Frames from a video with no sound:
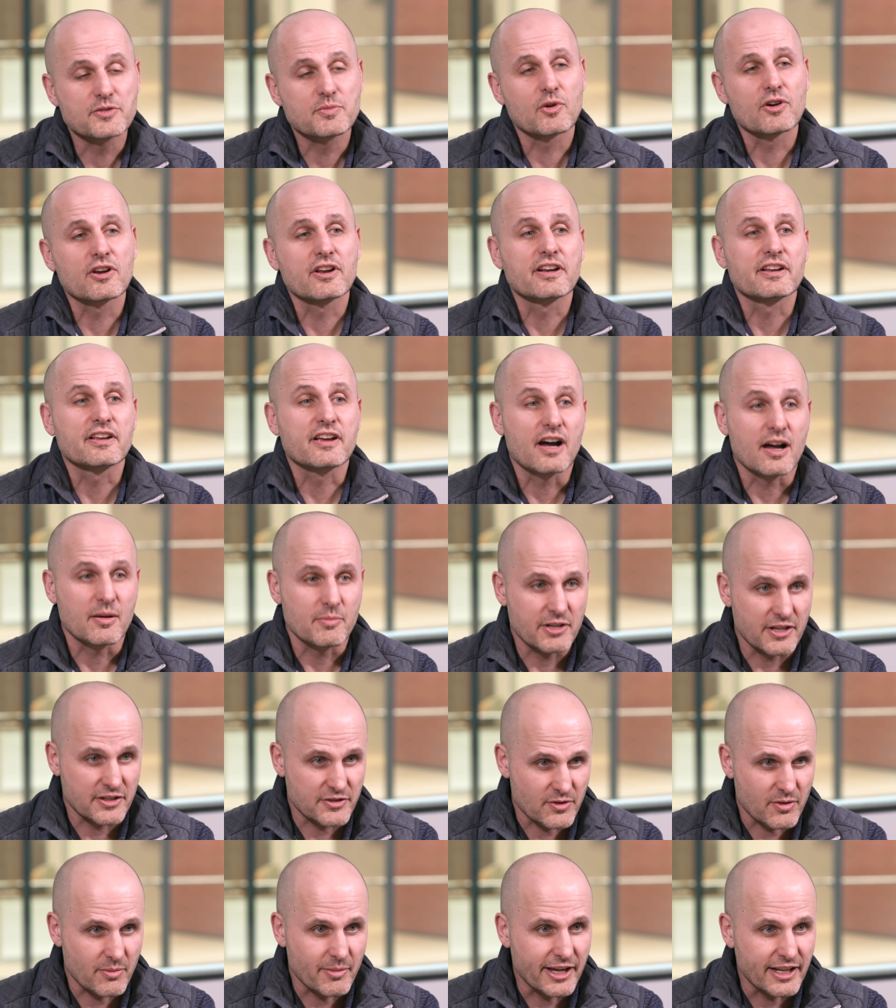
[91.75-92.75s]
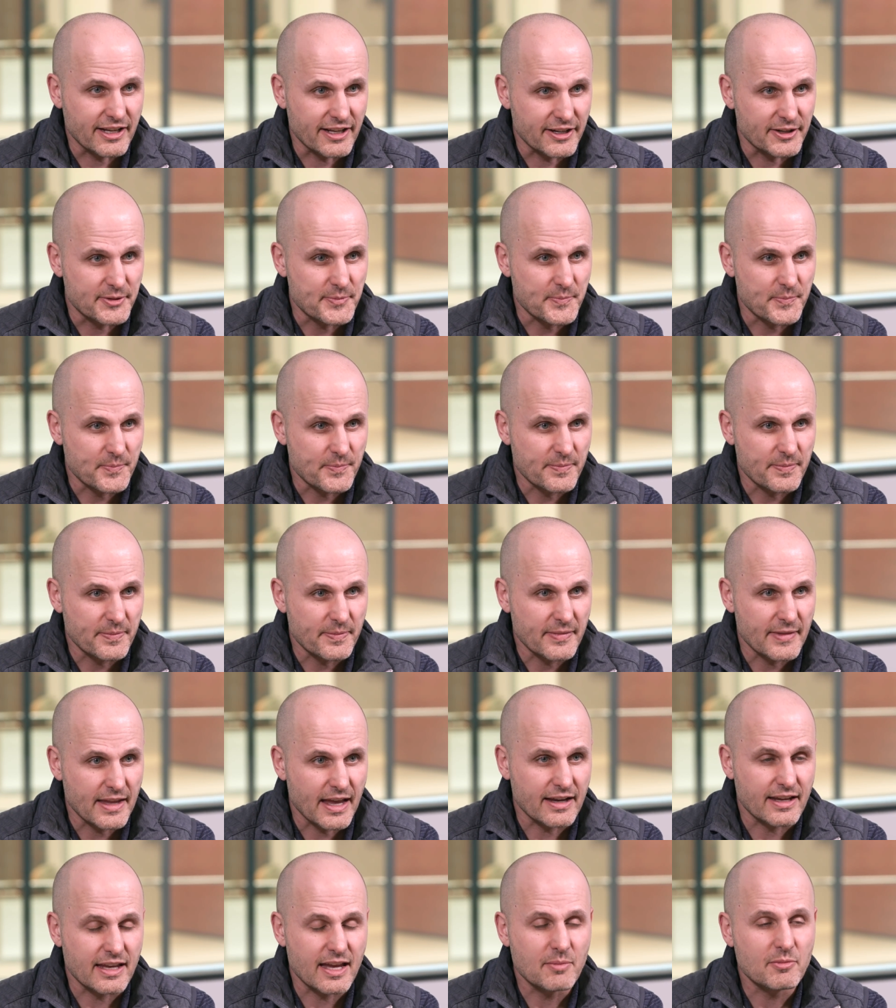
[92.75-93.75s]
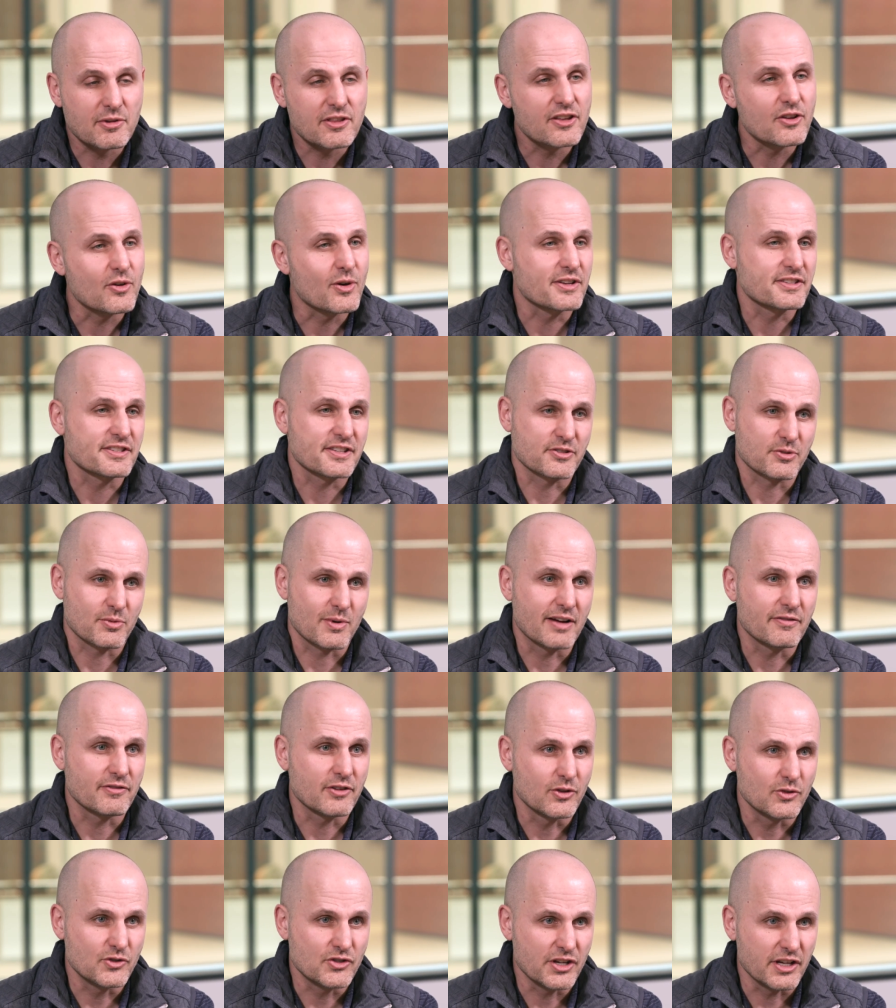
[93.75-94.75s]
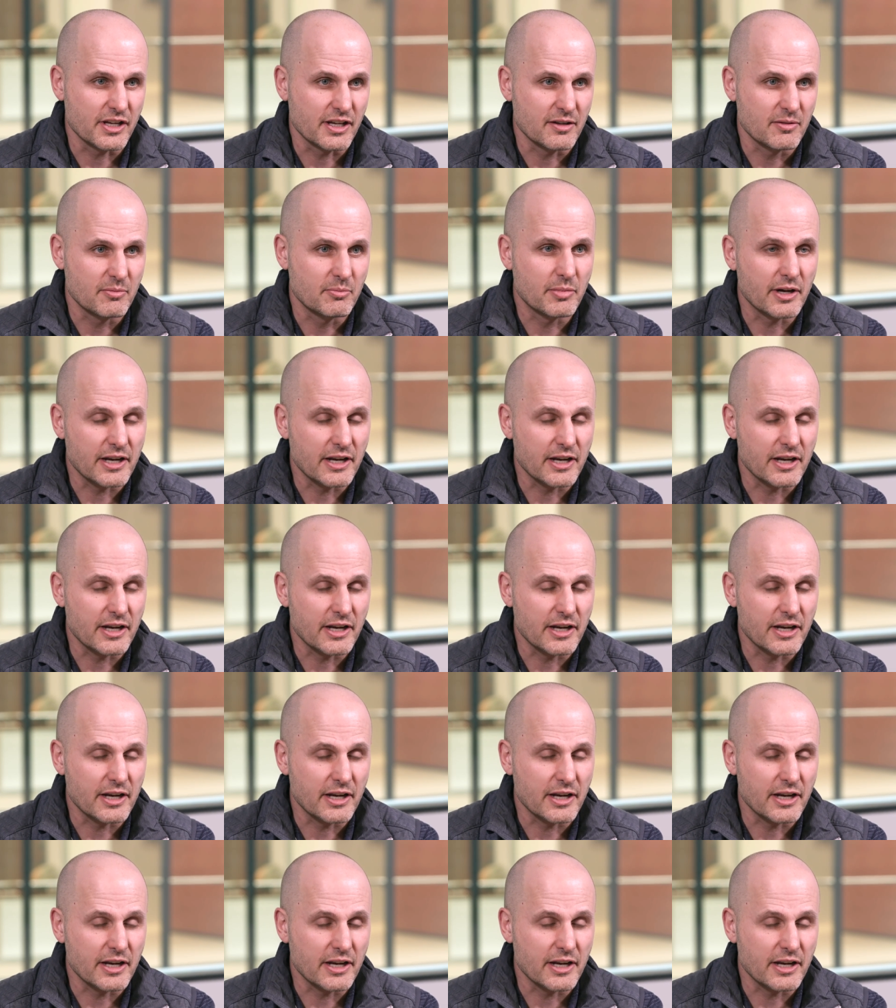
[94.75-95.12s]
was born in communist Romania. I came to the US as a refugee.